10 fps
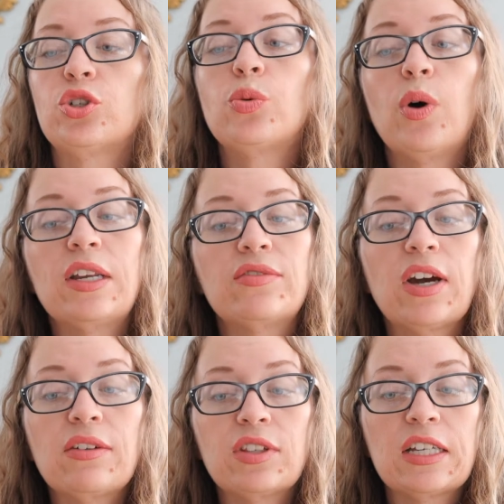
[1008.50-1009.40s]

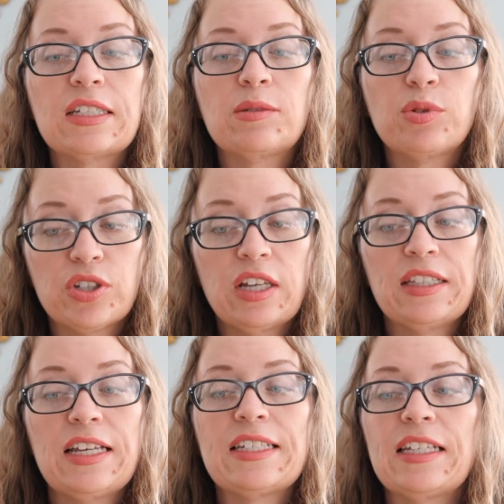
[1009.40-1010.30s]
25%
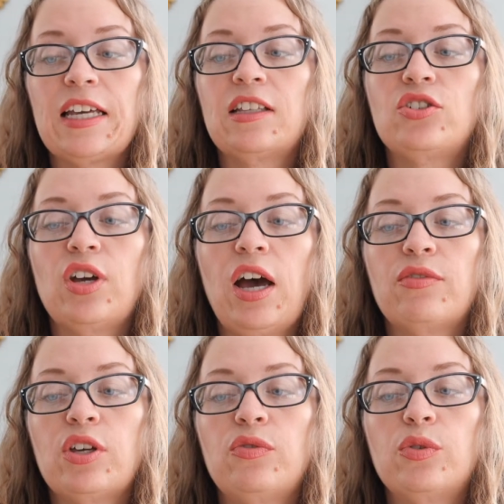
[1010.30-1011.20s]
less likely to
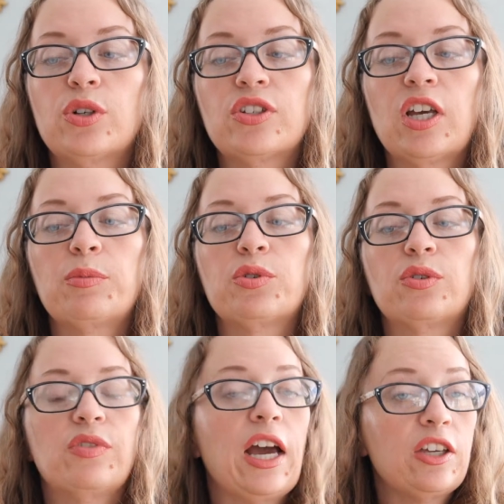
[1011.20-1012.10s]
have a forceps
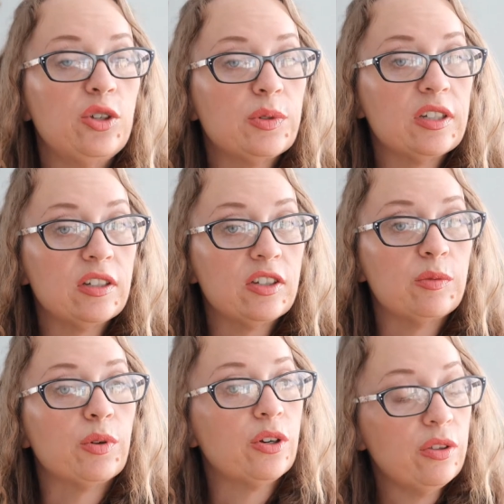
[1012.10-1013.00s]
or
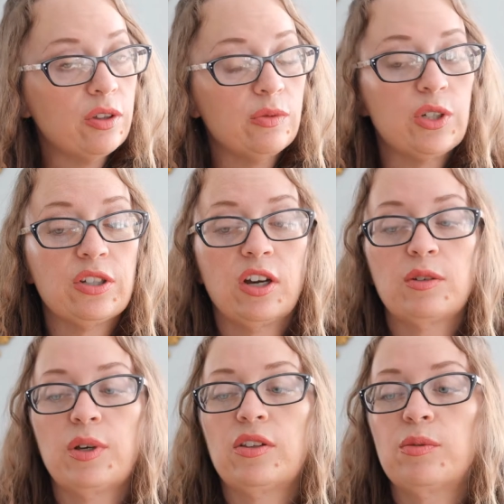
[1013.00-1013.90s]
vacuum-assisted birth, and we talked
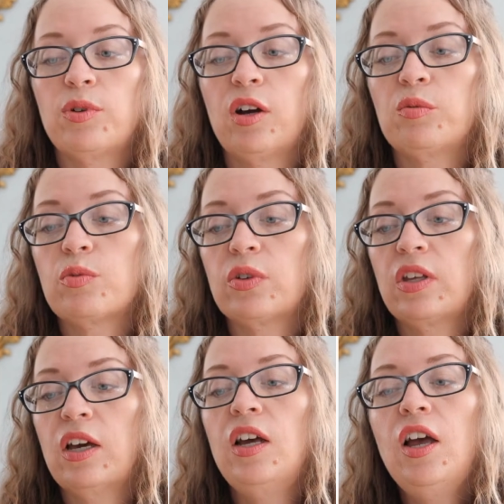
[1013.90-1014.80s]
about the problems with
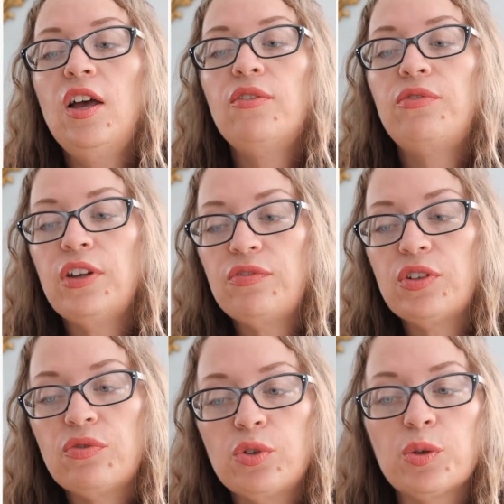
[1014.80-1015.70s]
that.
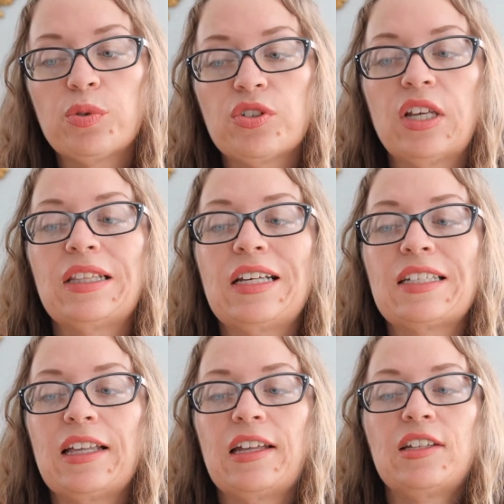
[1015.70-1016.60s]
54%
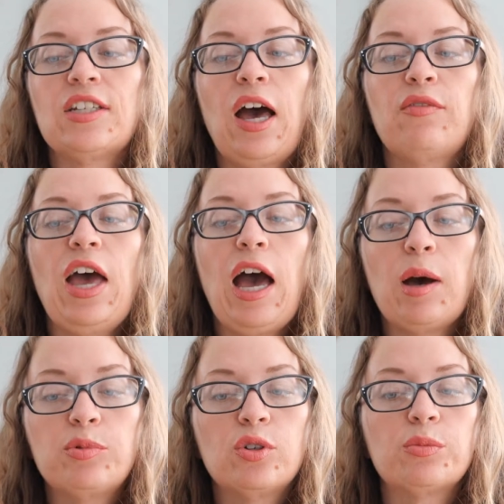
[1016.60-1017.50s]
less likely to have
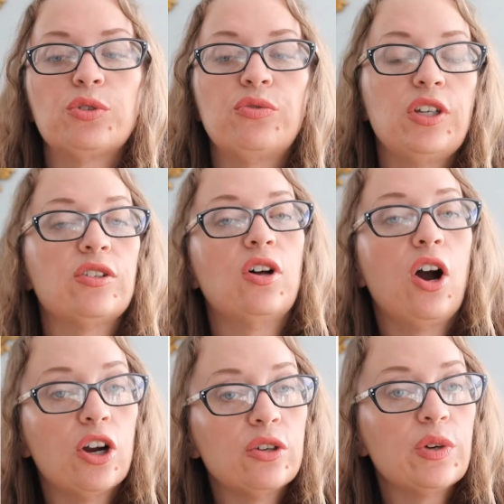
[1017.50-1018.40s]
abnormal fetal
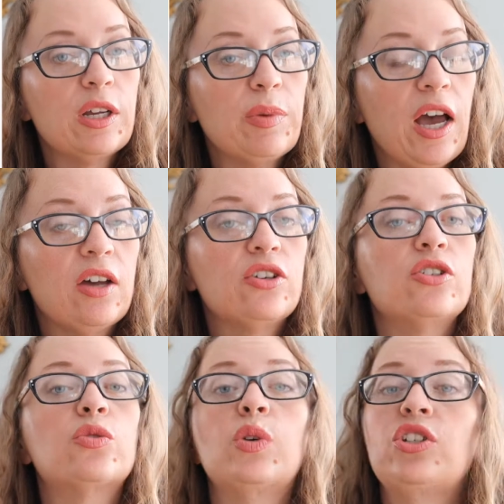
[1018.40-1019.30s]
heart rate
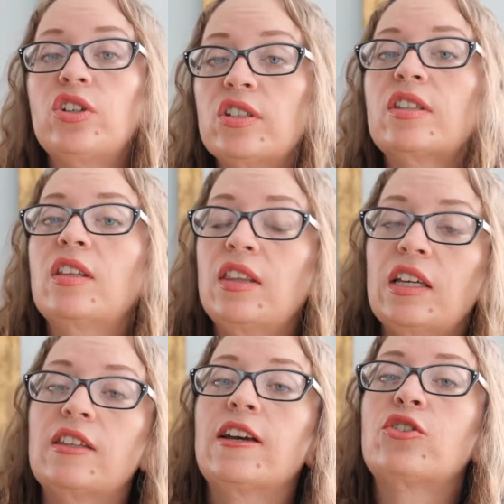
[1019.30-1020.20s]
patterns, which is the
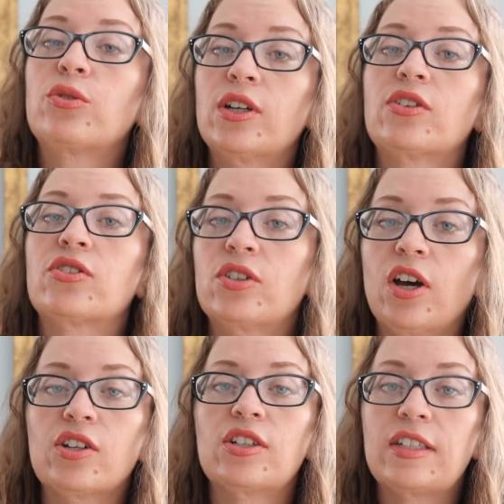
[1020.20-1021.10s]
thing that triggers a
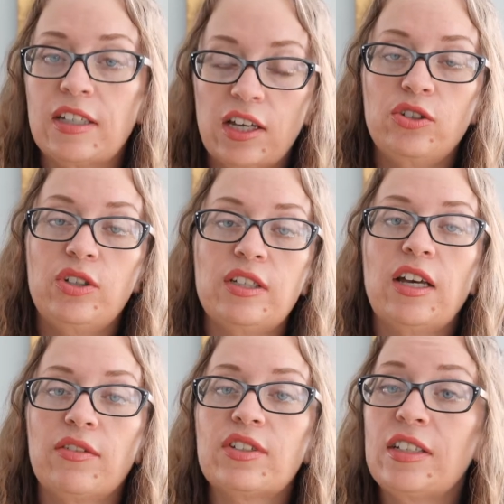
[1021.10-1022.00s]
doctor to say you need to
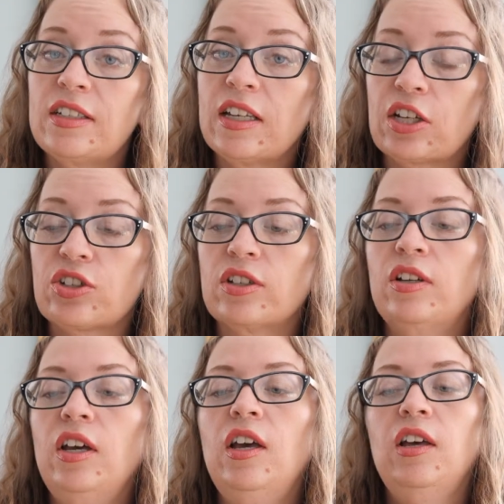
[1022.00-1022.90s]
have a
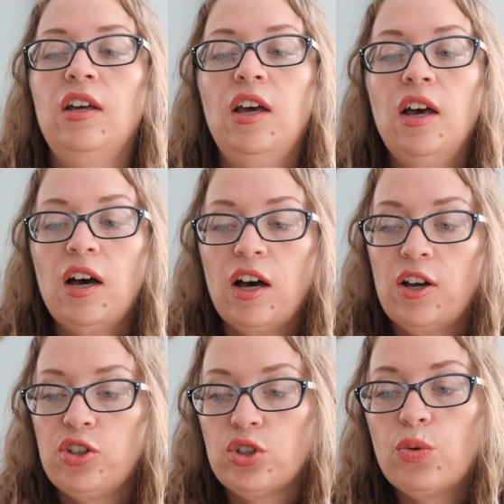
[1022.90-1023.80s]
C-section. You're